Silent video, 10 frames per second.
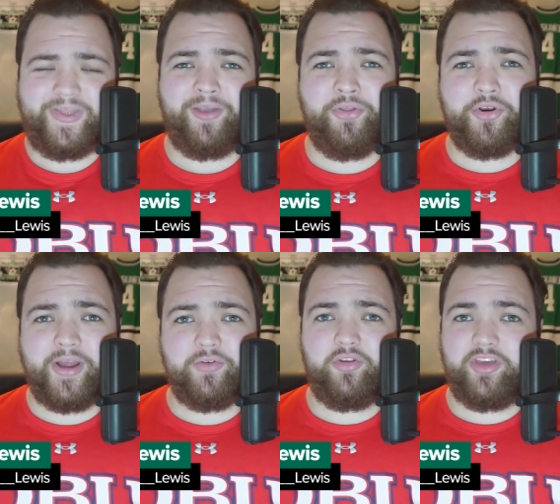They're
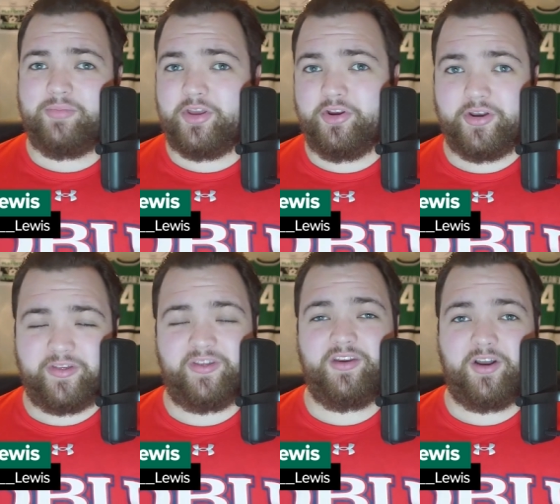never a team that you're going to
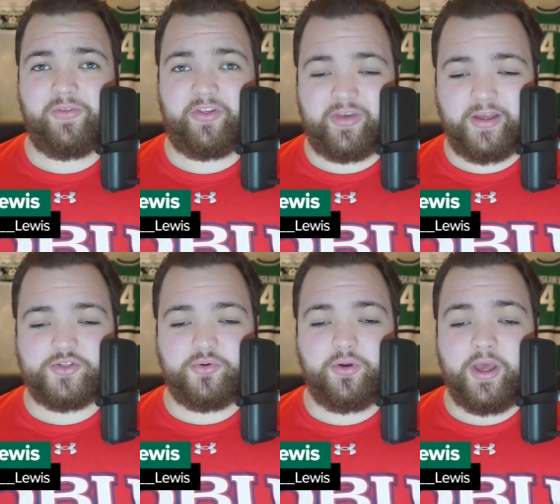see on the
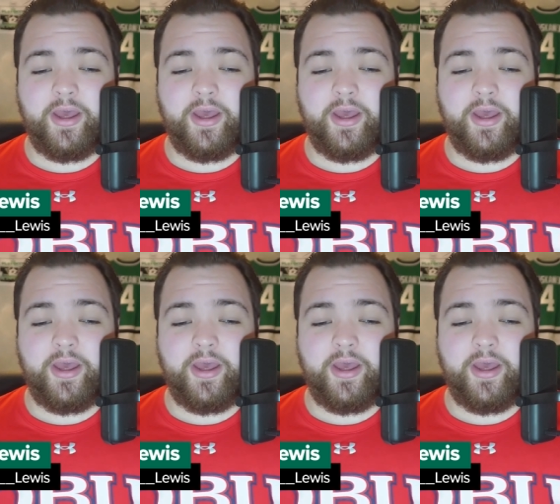schedule